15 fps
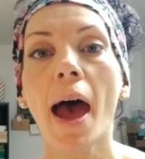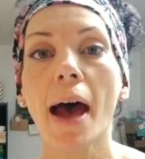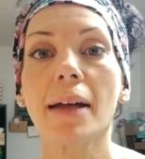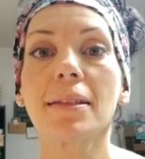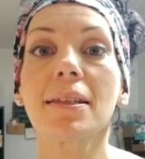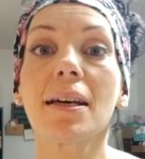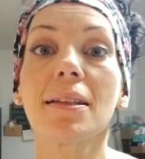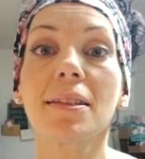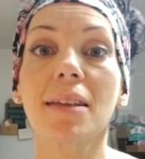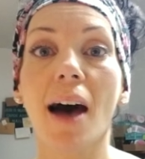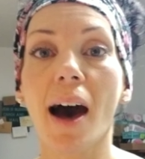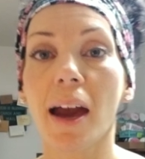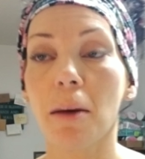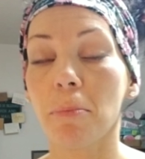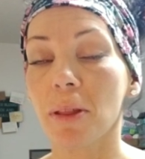And since
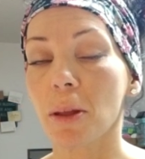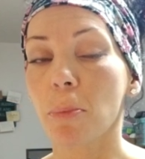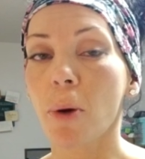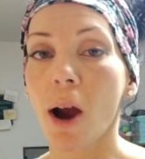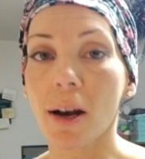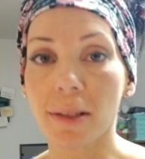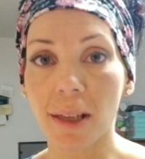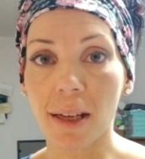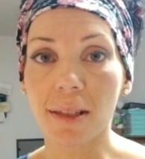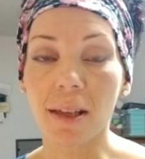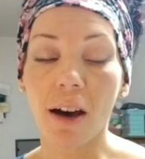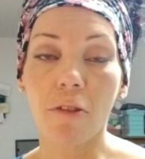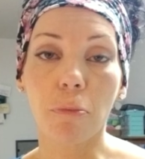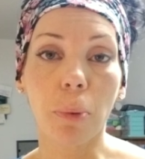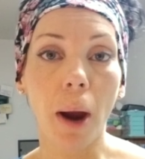I am in the process
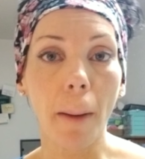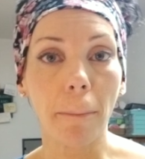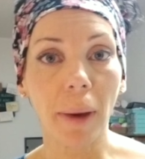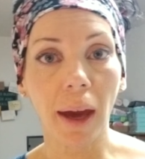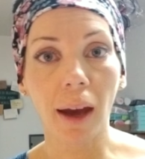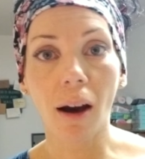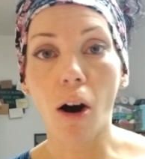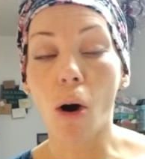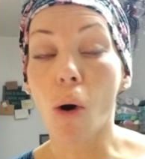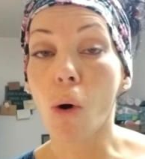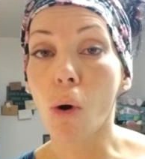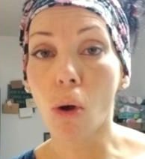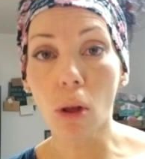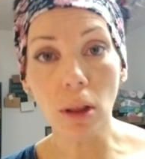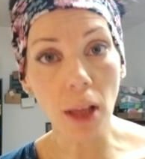of prepping a
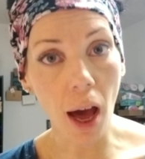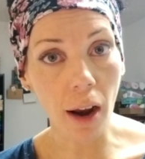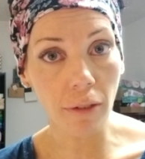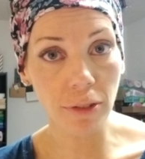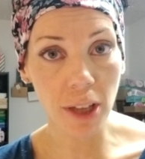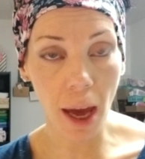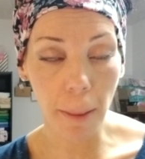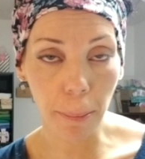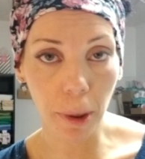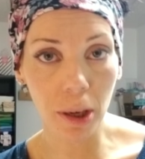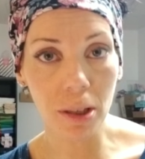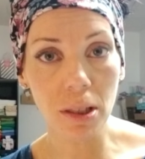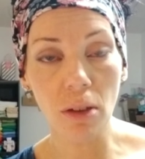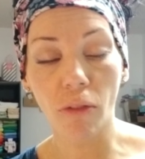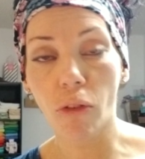whole lot of
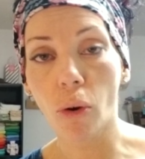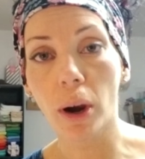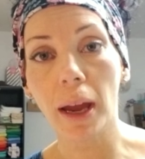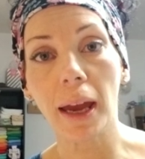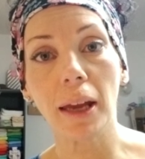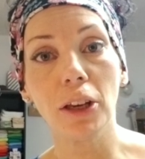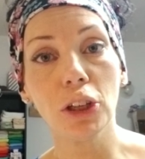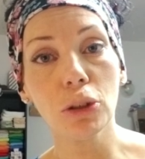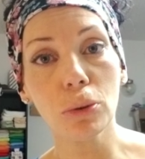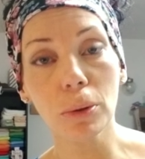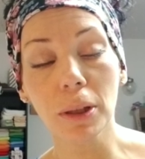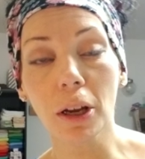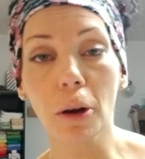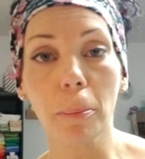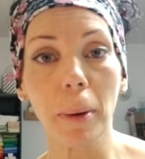diapers for a new
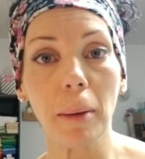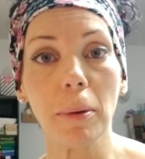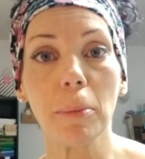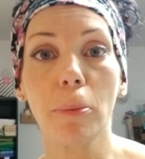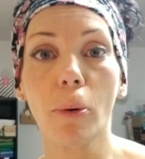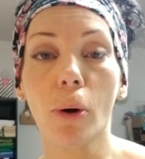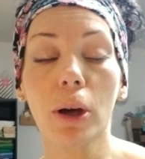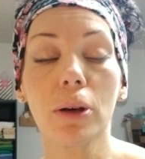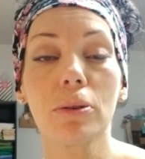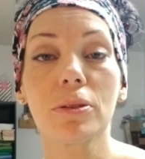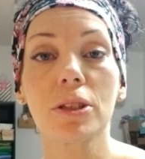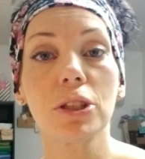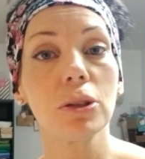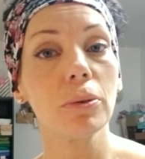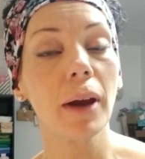little baby boy
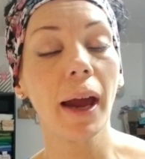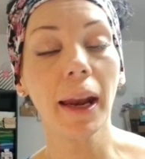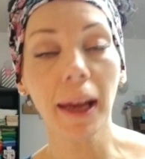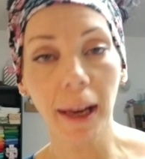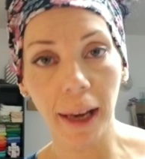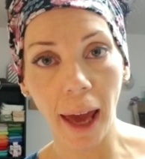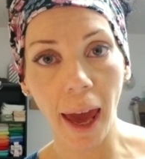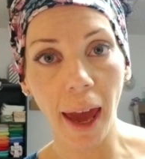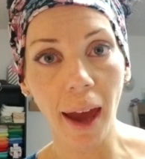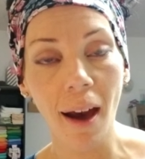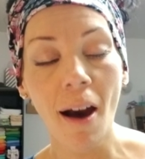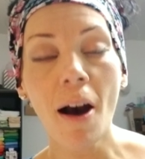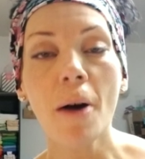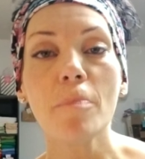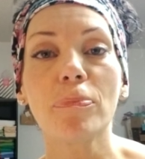who's due any day,
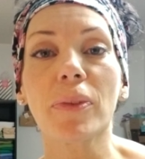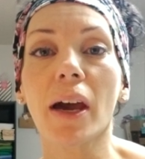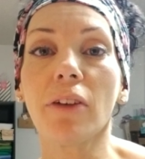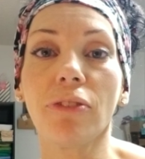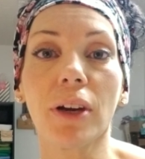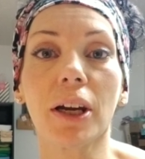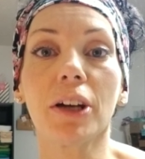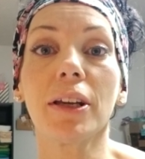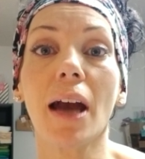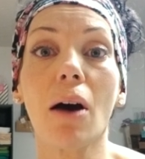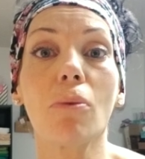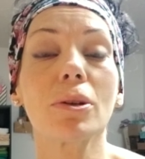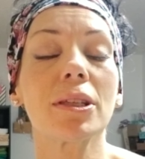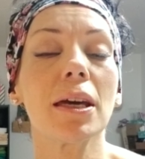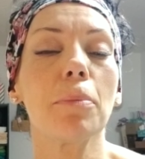I figured
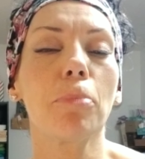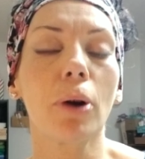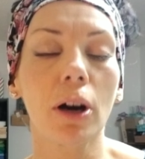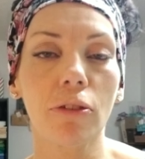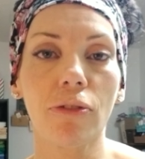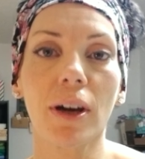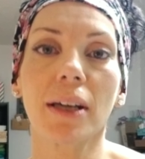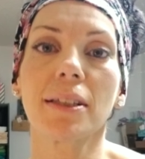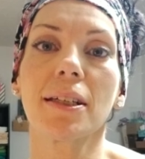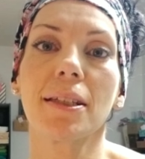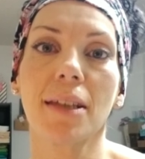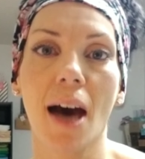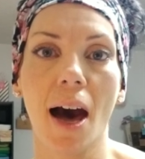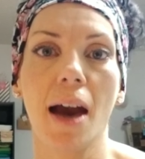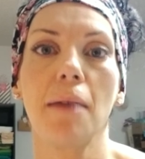now was a perfect
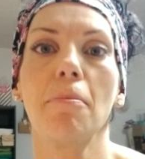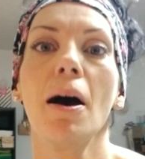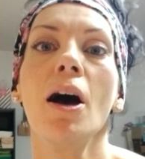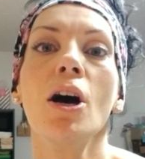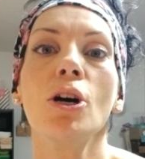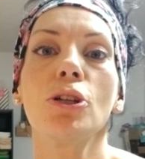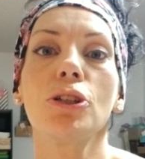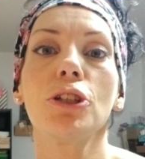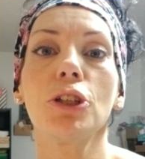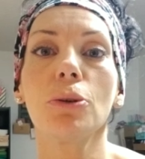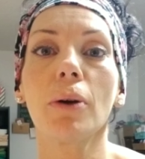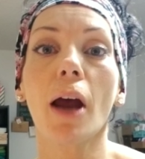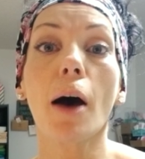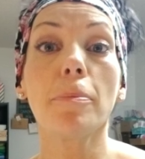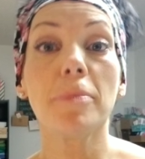time to
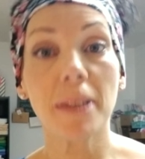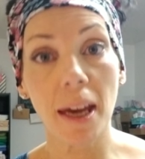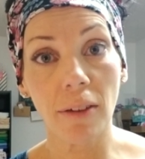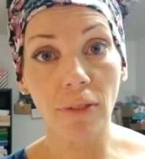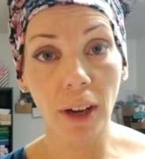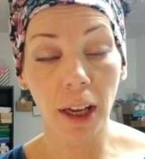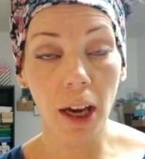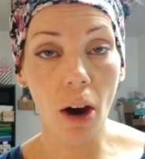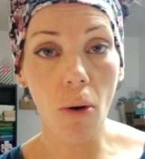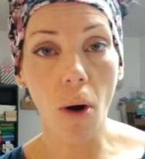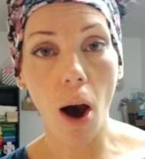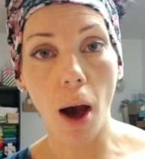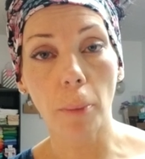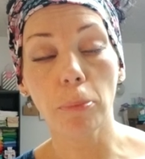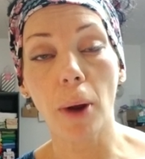do an update video
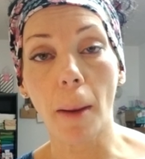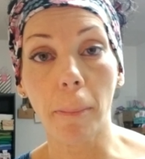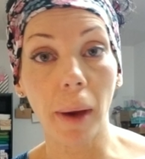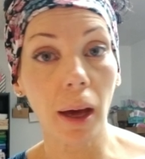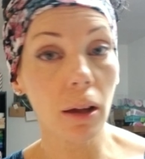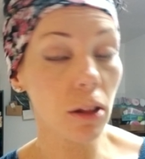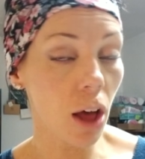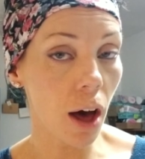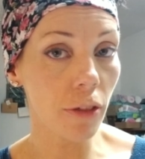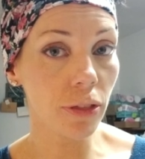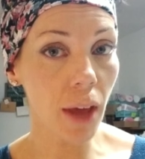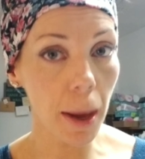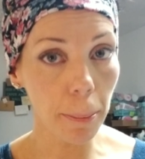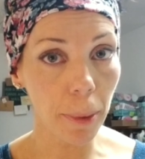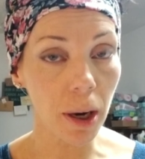on prepping cloth
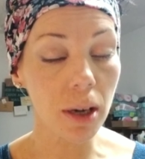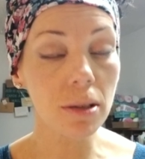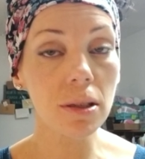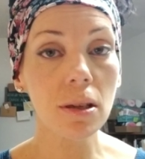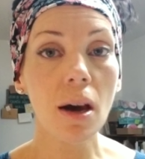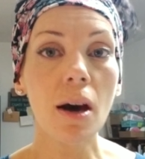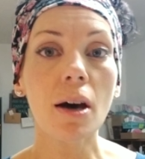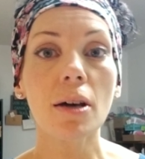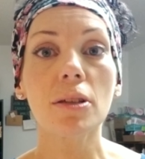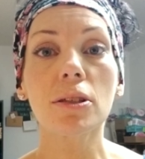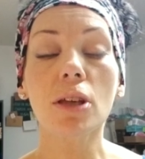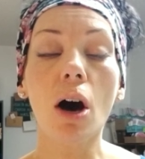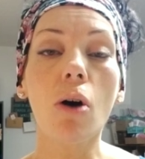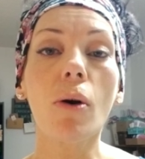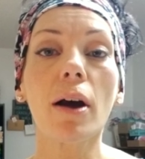diapers.
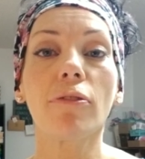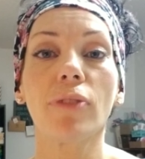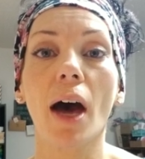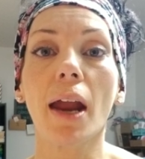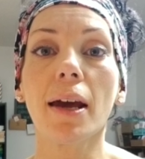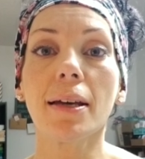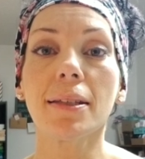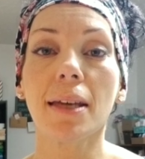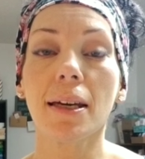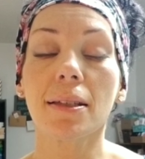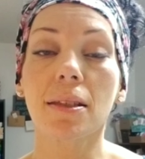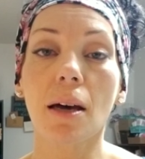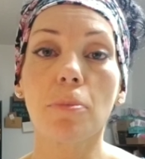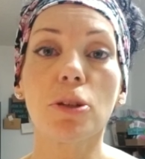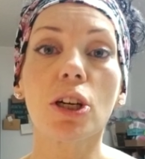So if that is a
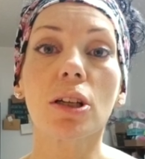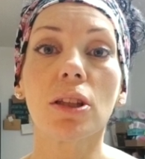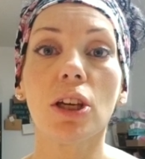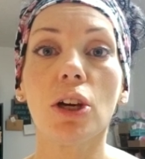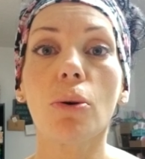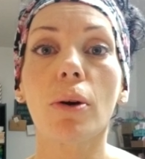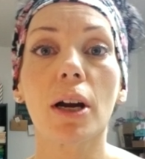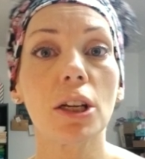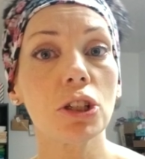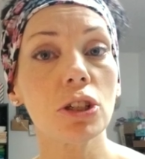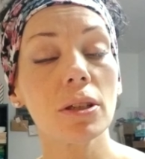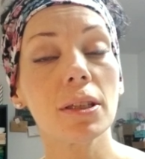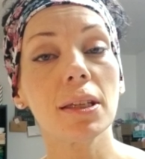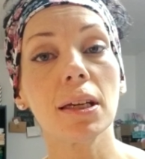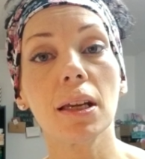subject that you are
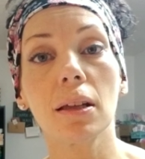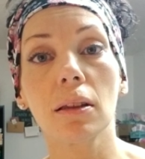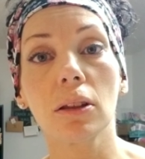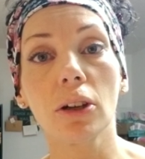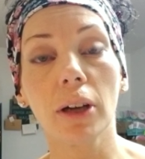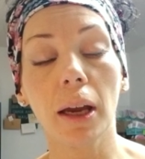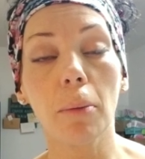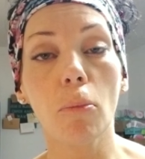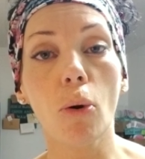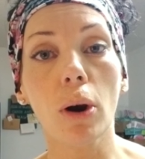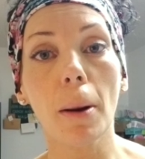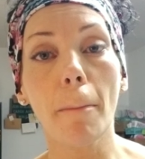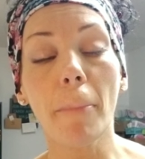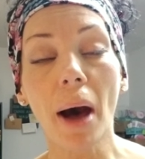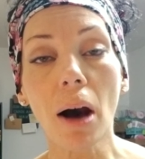interested in learning more
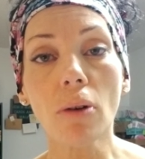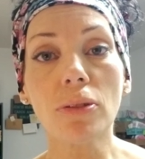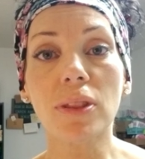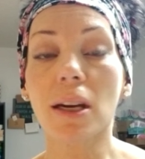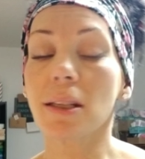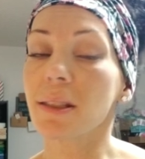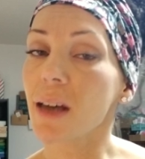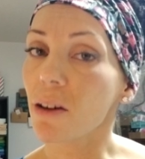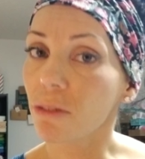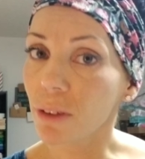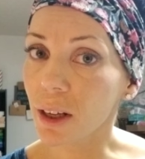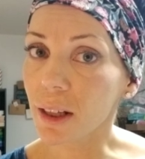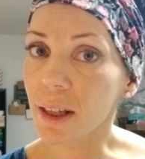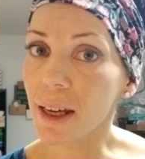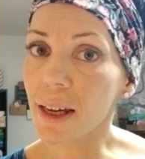about, then
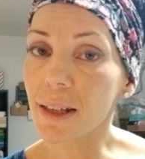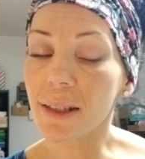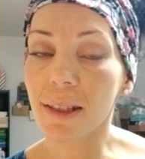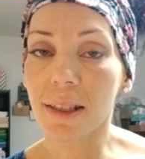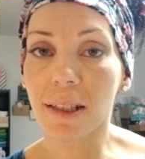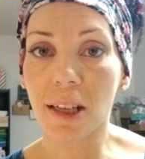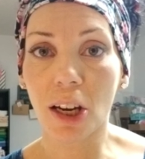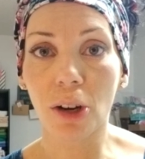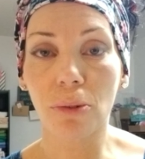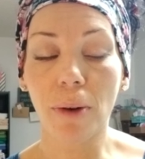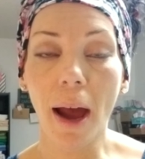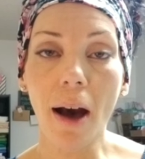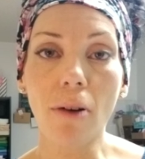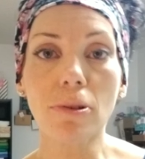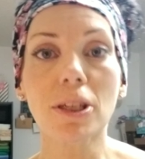definitely stick
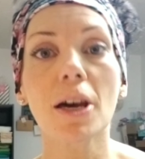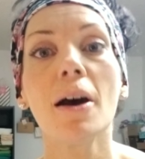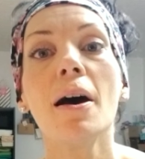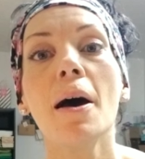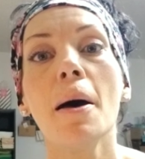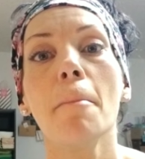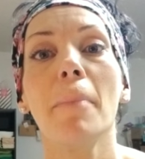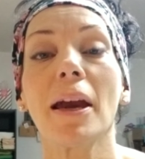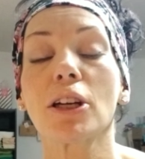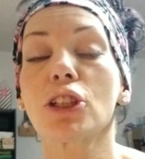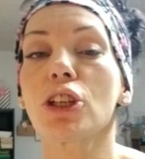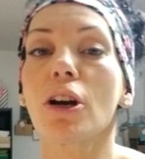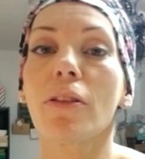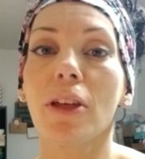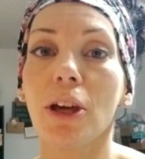around. Make
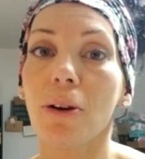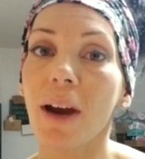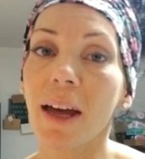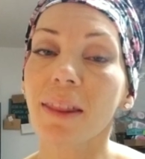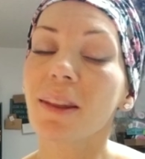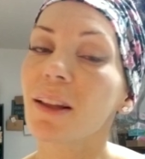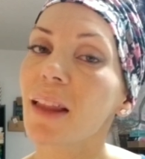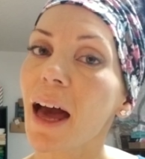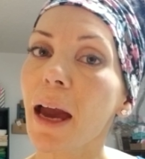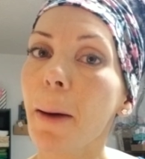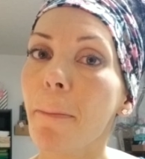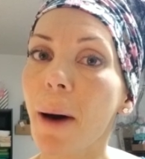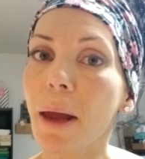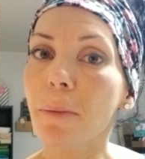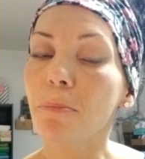sure that you hit the
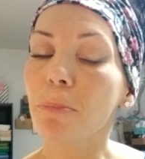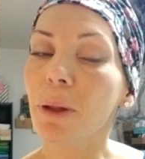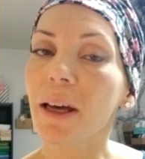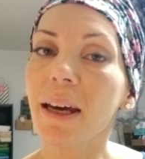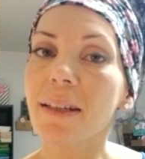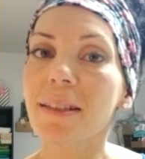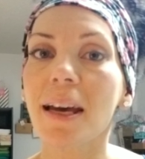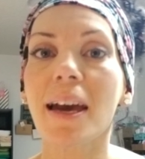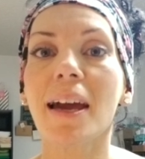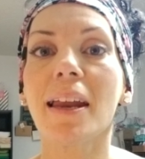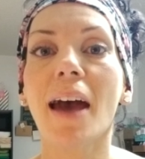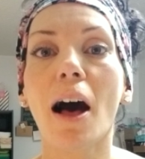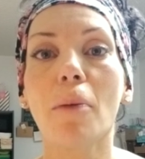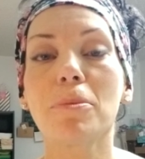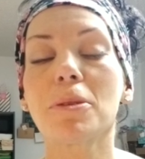like button, please. It
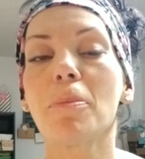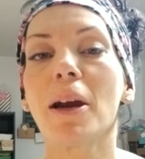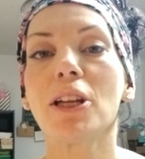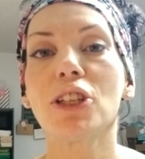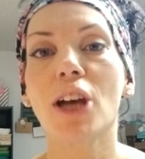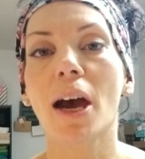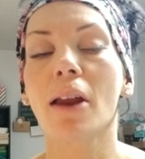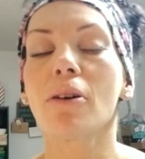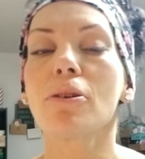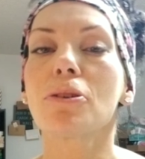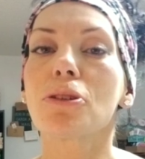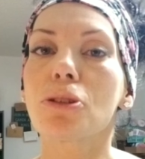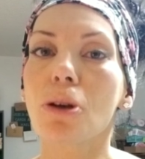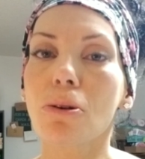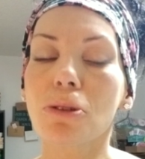helps my channel
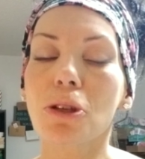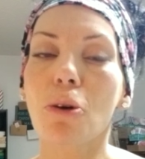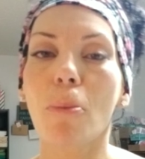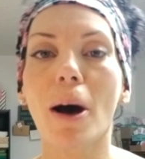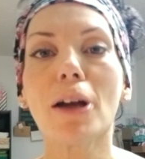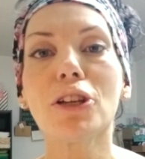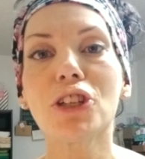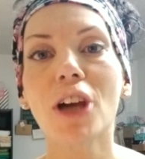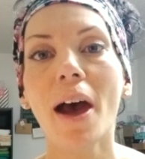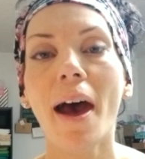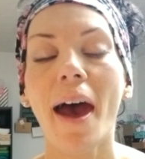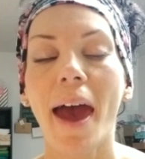so, so much.